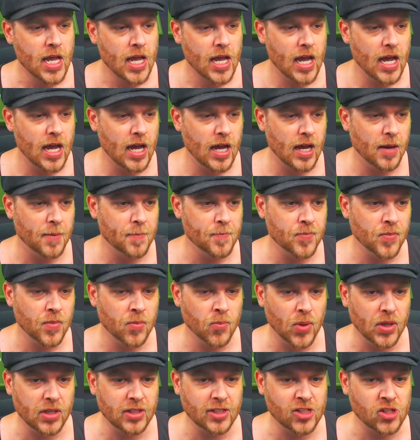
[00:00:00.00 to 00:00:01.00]

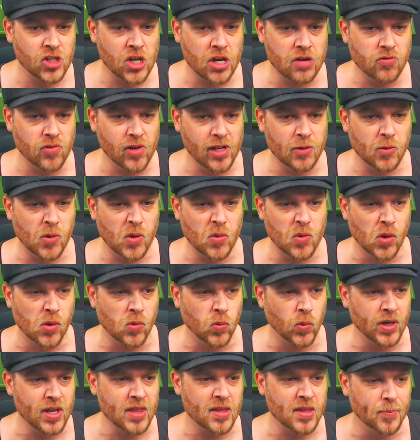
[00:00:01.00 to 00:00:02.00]
But generally we want
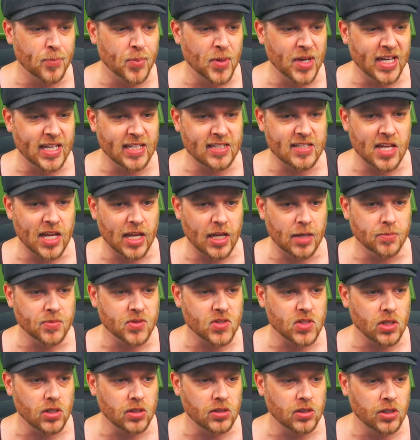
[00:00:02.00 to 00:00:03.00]
one of the bigger
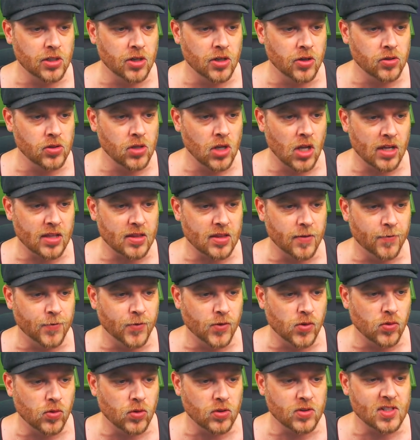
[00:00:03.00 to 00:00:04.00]
teams, you know, like the
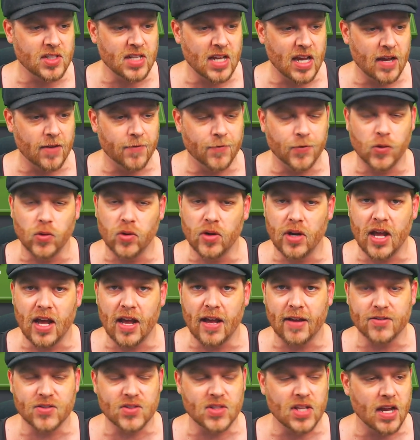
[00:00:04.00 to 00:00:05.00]
4-star,
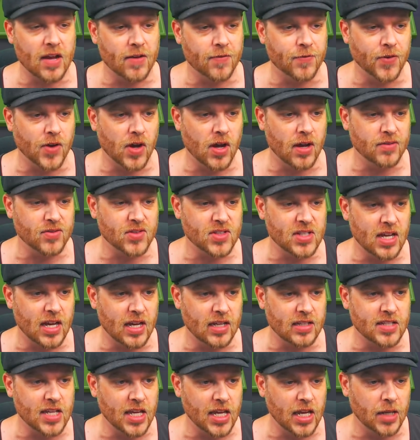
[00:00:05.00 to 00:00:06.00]
4.5-star, 5-star
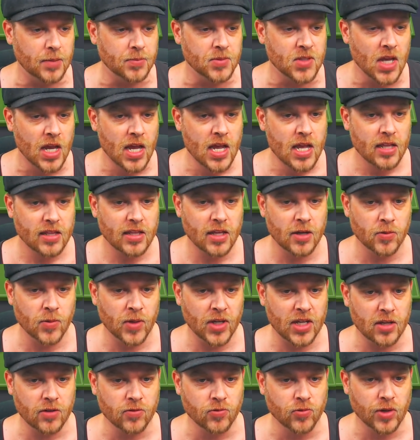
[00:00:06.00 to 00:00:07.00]
teams that we
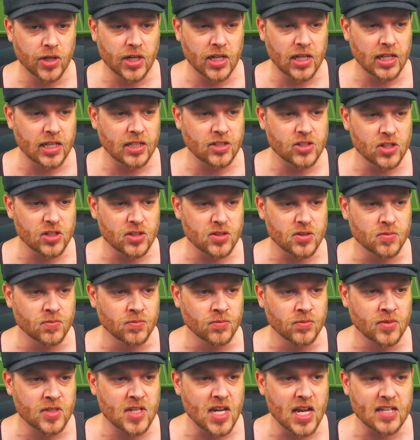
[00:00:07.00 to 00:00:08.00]
can really just
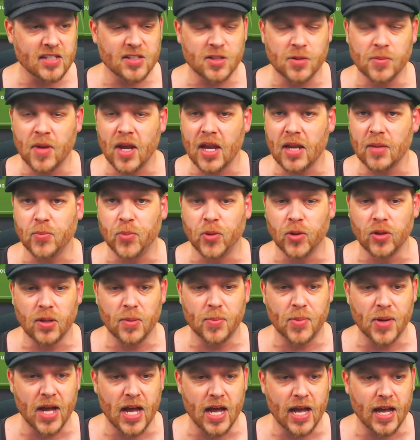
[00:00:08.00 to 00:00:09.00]
decimate, pull
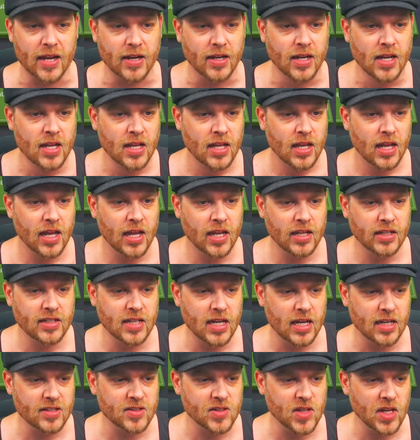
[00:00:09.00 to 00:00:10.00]
apart, and
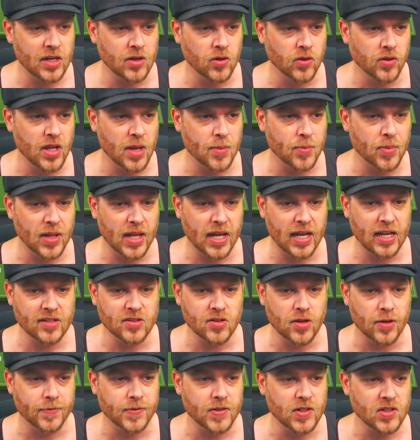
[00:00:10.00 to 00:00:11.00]
send all their players
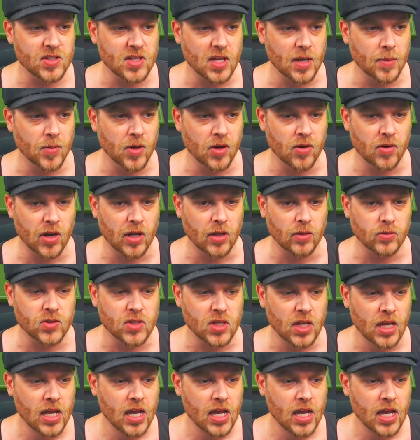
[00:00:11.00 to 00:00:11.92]
off to somewhere else.